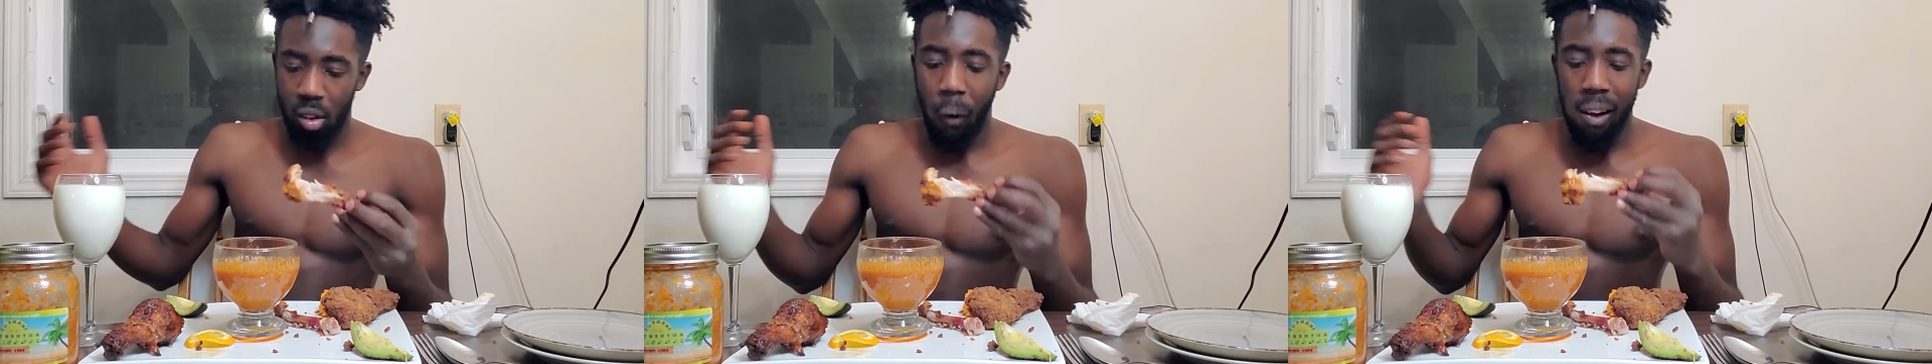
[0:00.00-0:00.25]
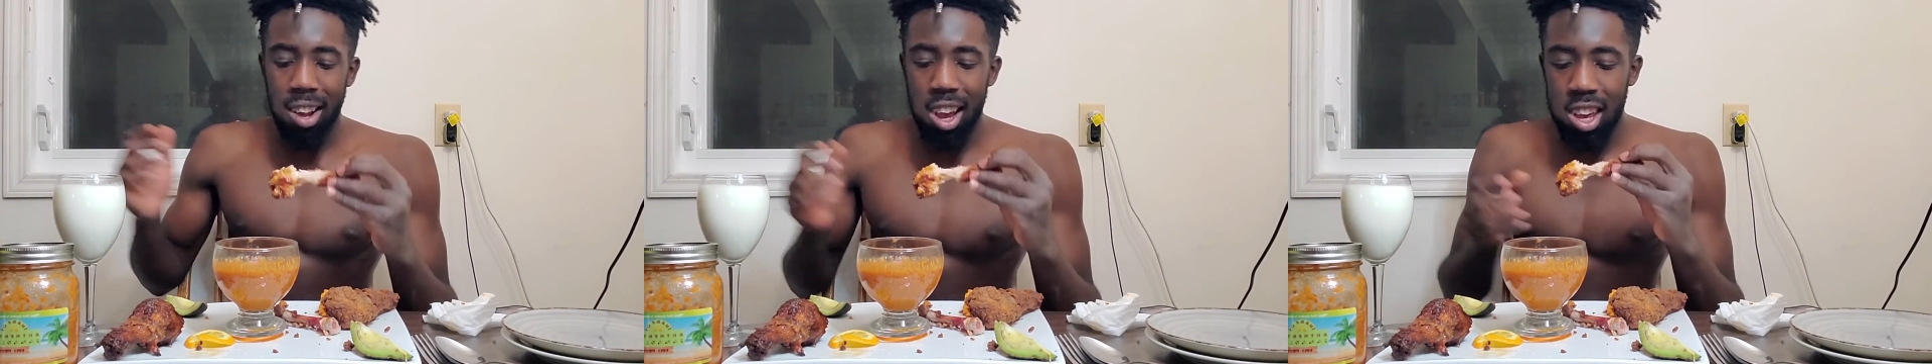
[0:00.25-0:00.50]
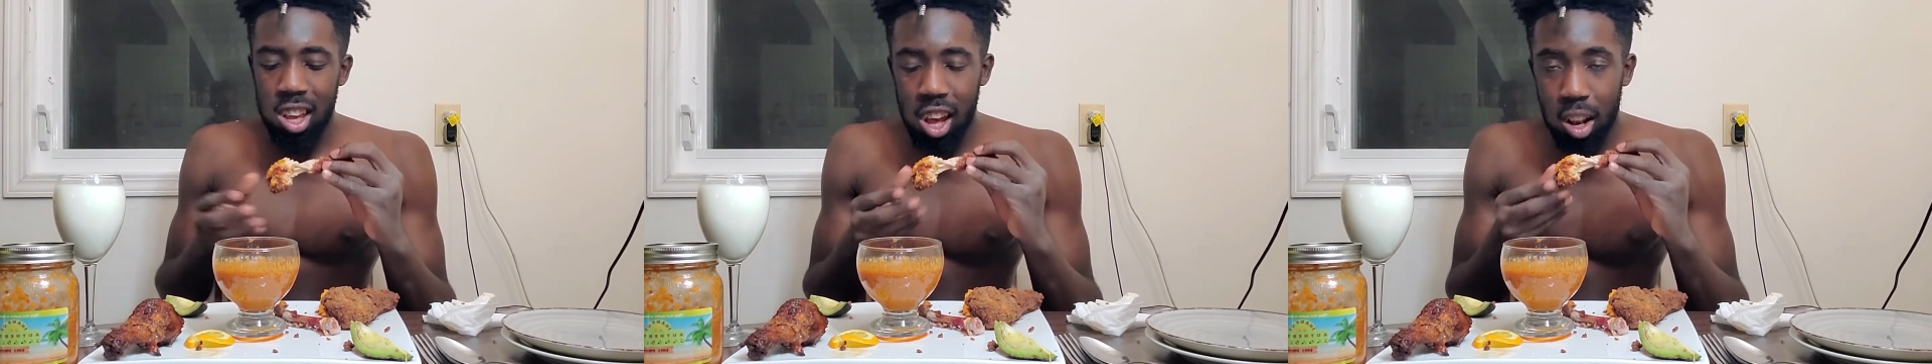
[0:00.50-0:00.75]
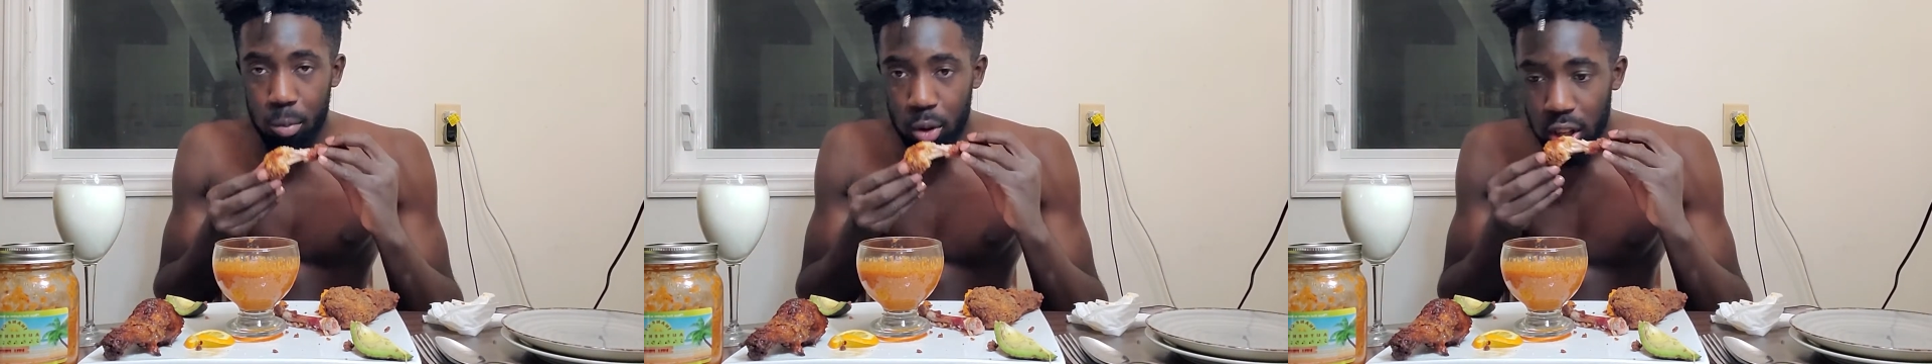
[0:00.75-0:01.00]
can't eat
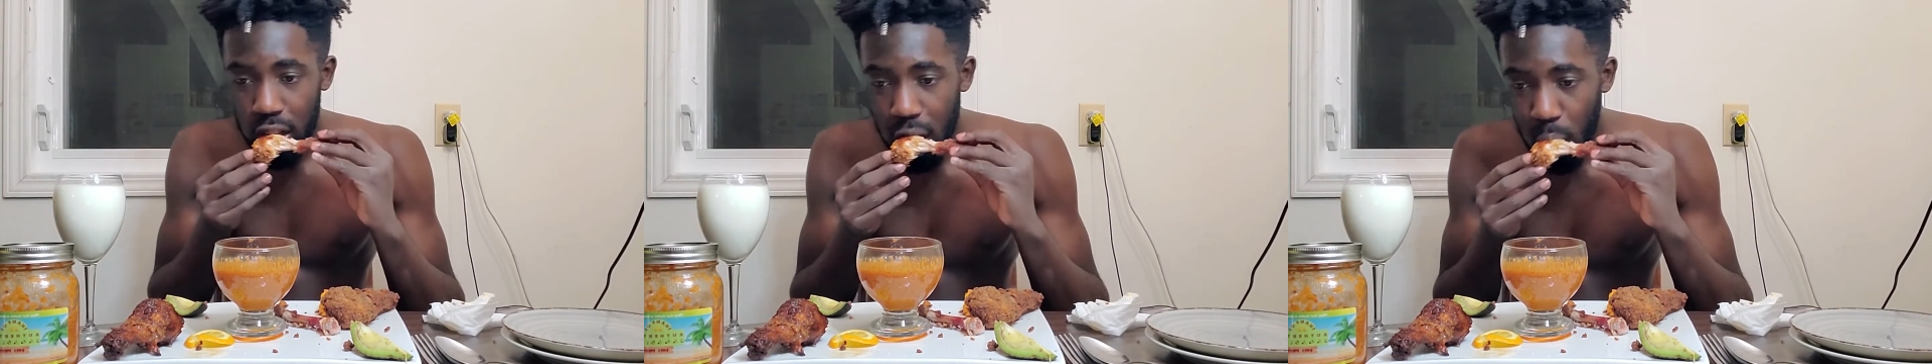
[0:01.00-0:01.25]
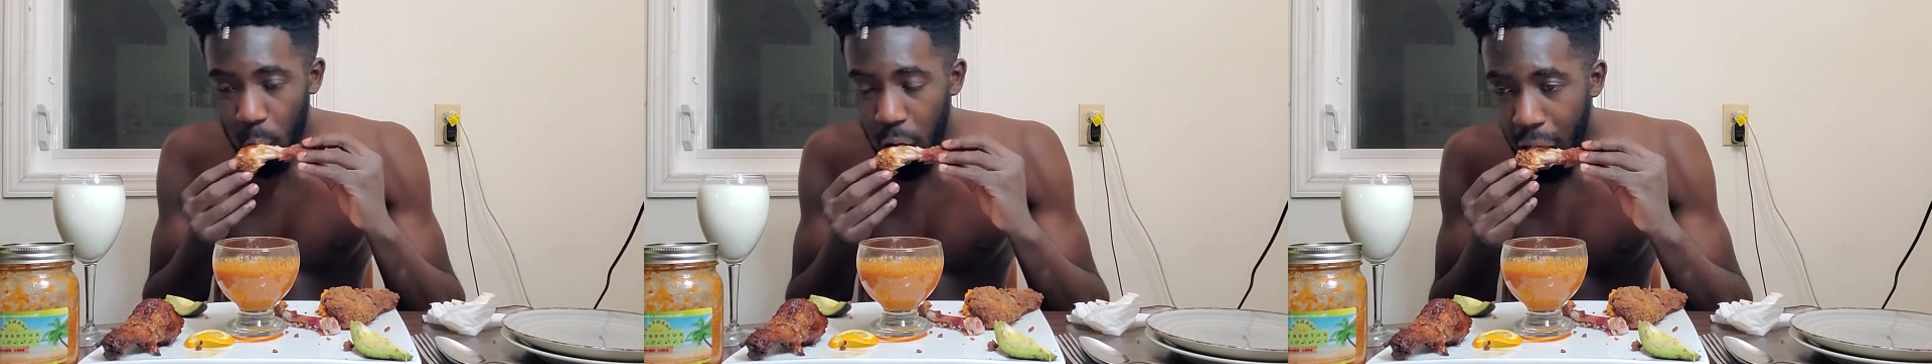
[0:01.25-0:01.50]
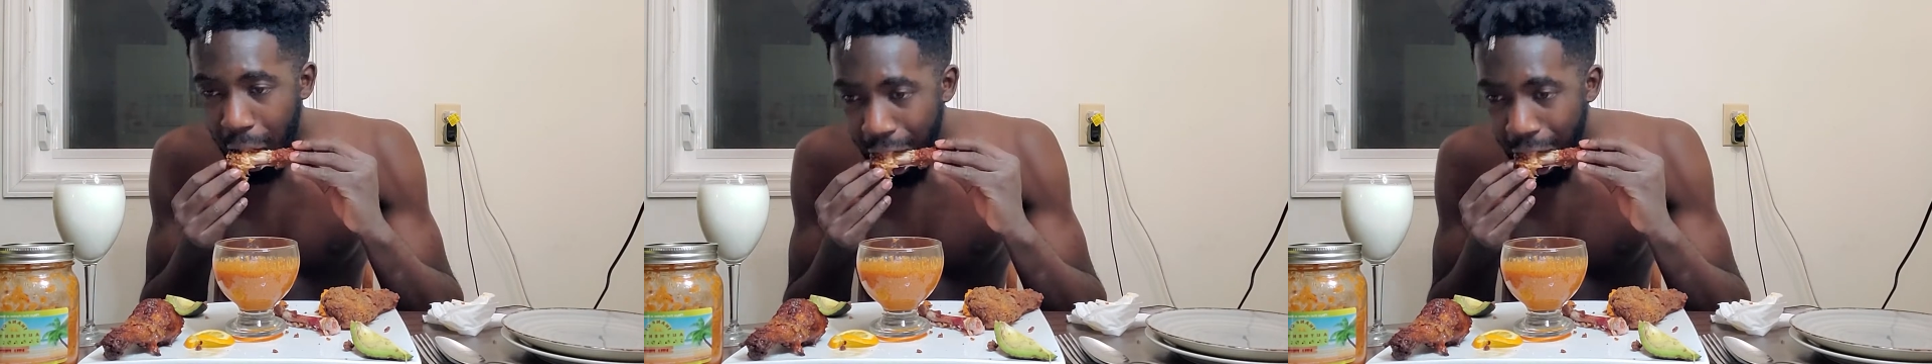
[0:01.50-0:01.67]
anymore. Nothing's wrong.